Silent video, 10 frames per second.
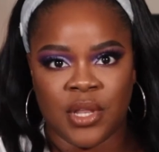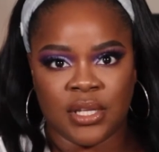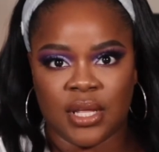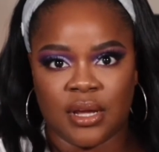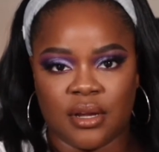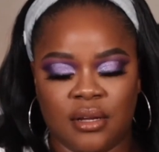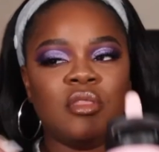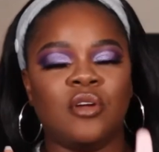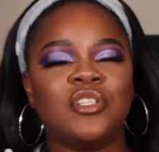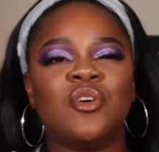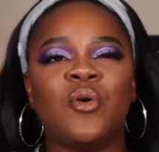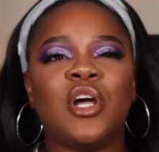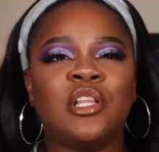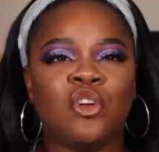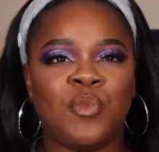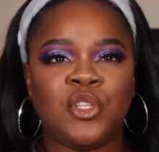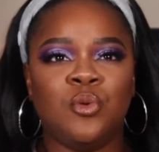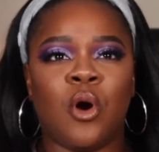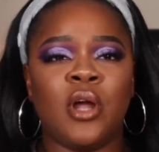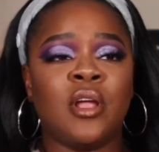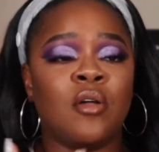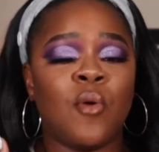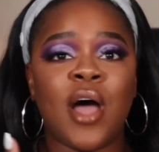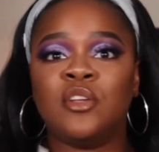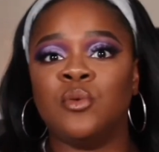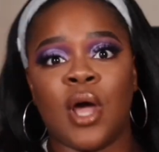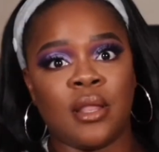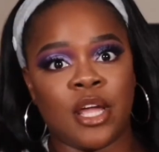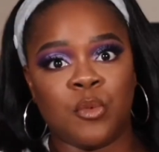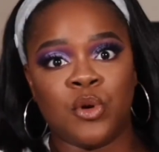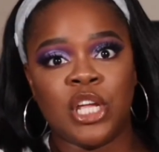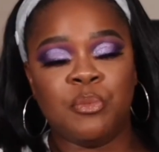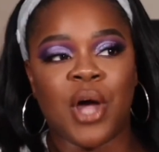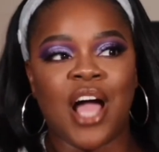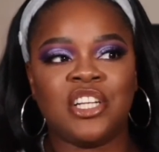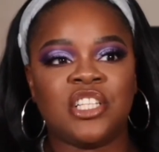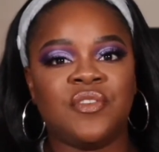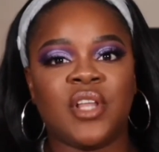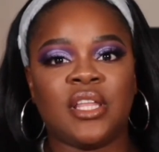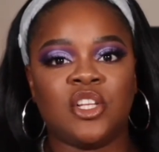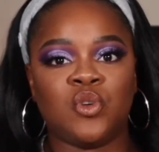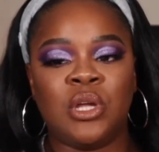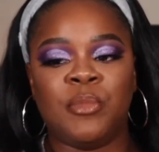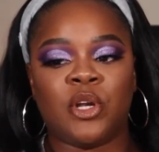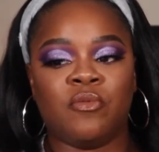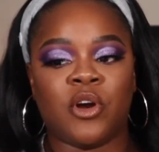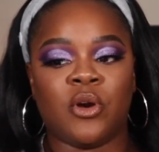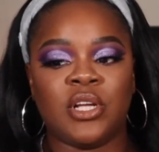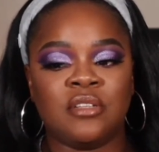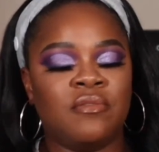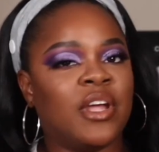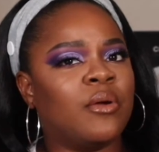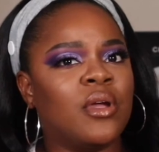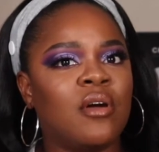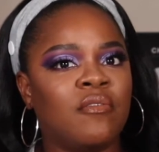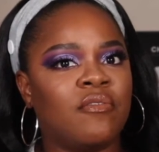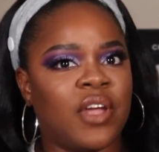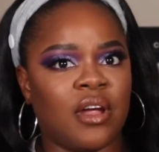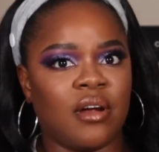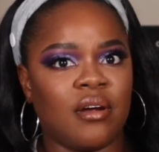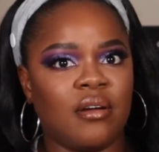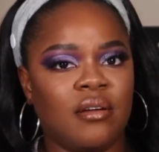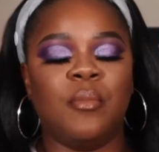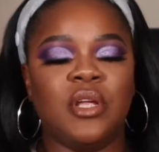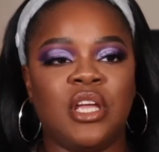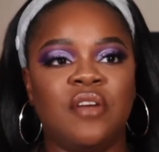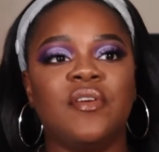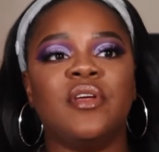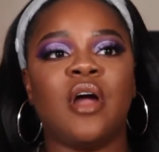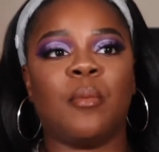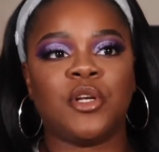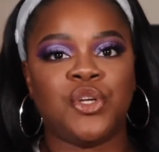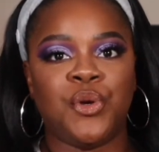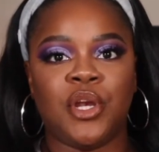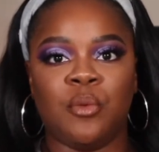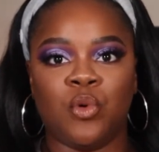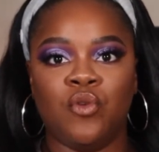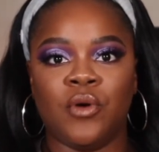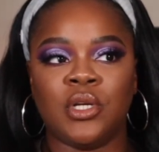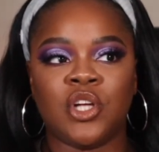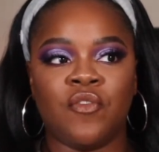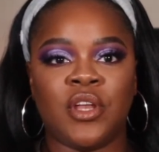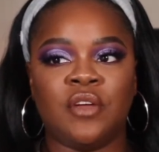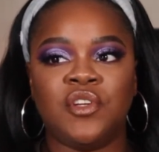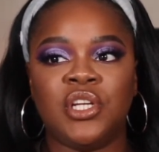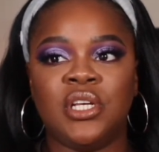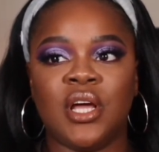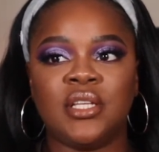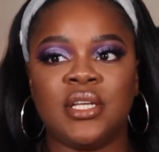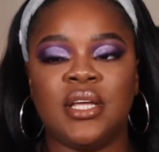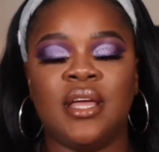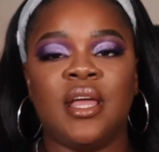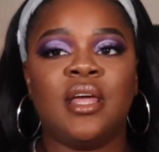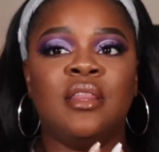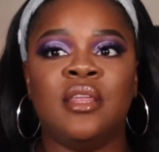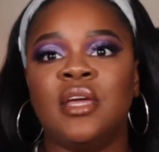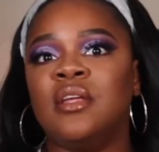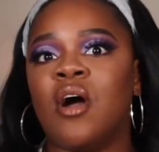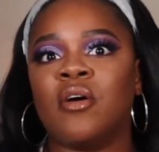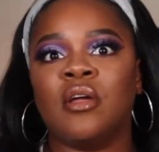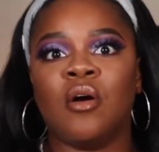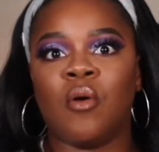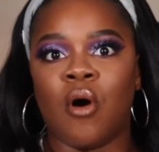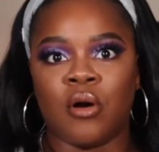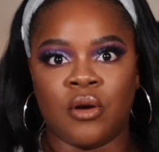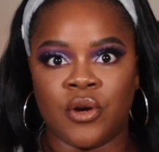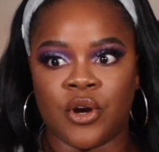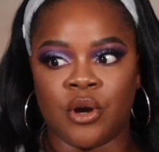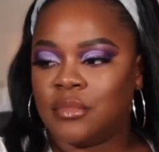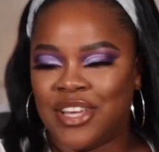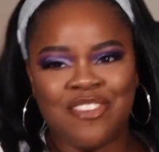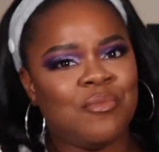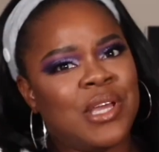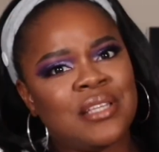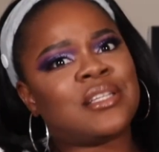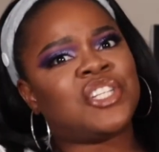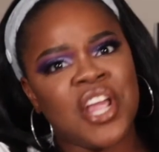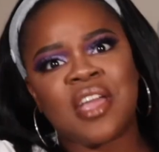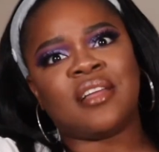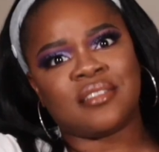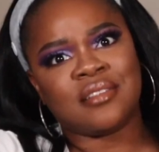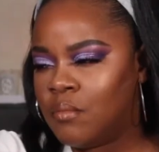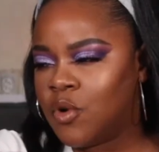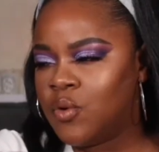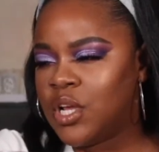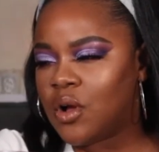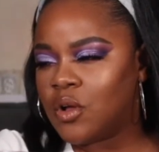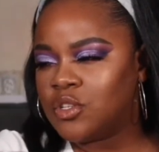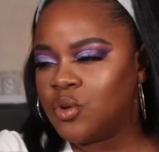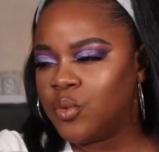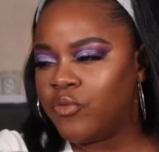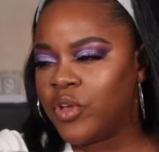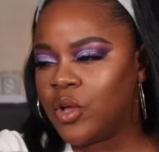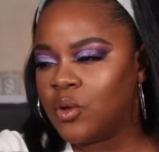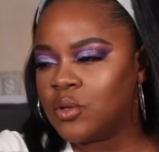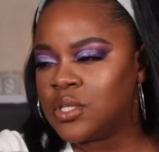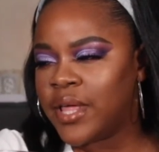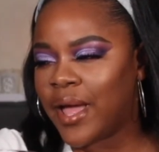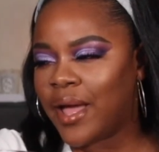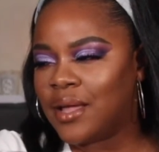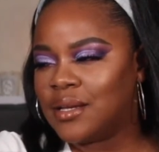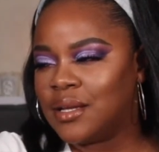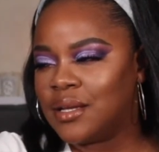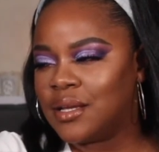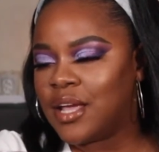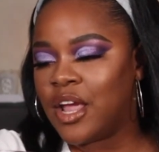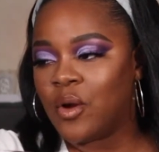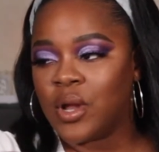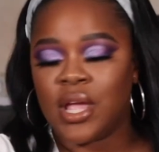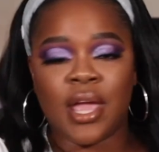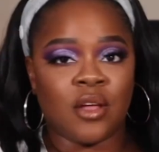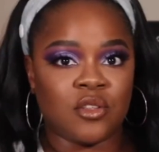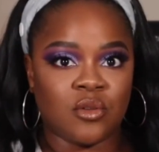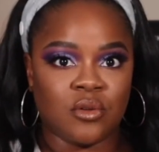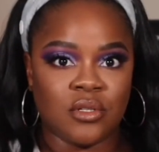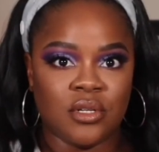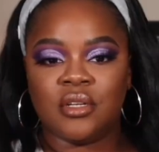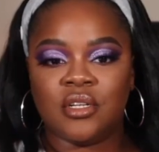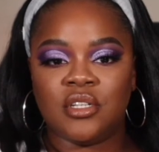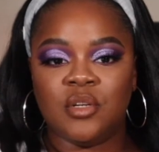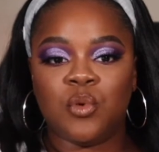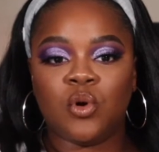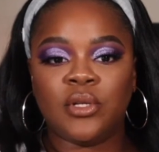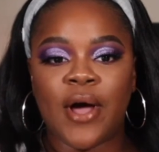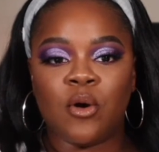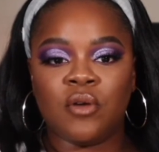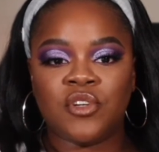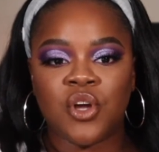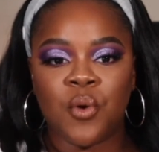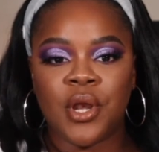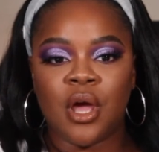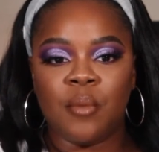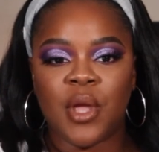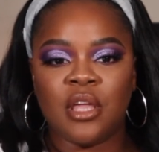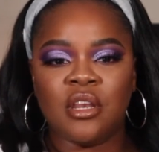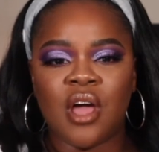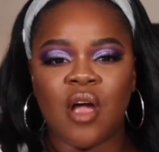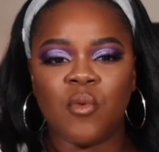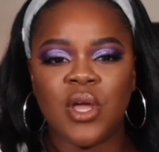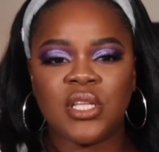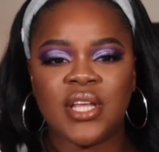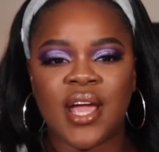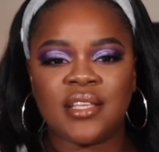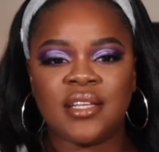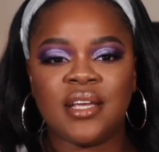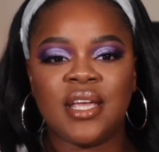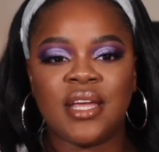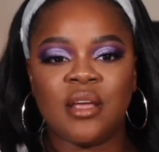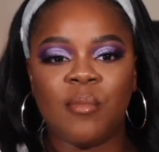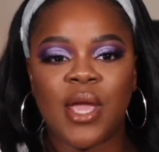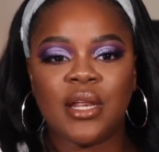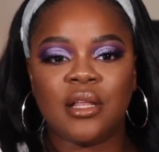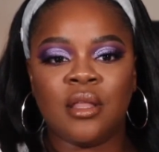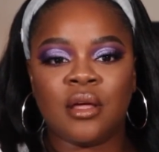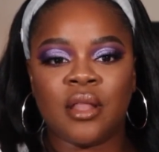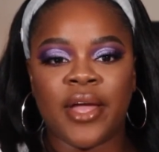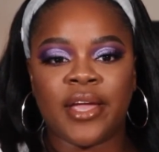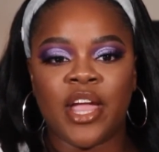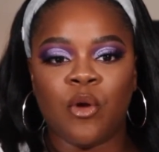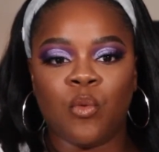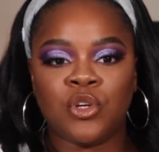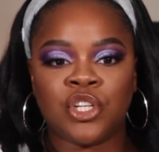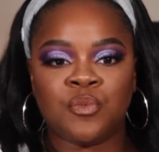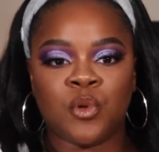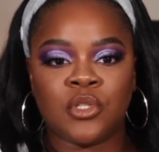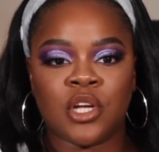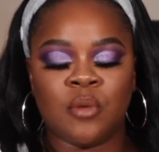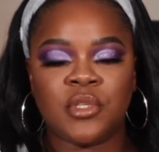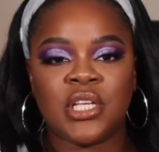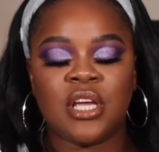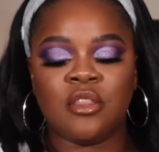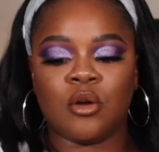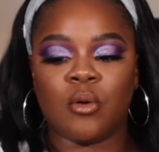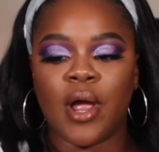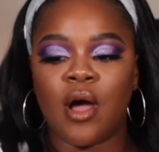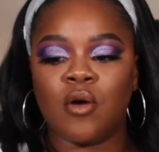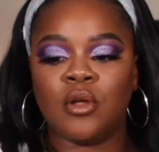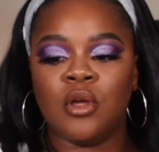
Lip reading: like that. They're just going a little bit too hard, and y'all know I do not like Monique, but I just feel like the treatment of her is very unfair. Give her the opportunity to prove herself, and if she doesn't, then y'all can go hard on her. Give peace a chance. Monique also reveals that Karen canceled. She pulled out of showing up, and I read the text, and again, it made it look like Karen was just supposed to come sit in the crowd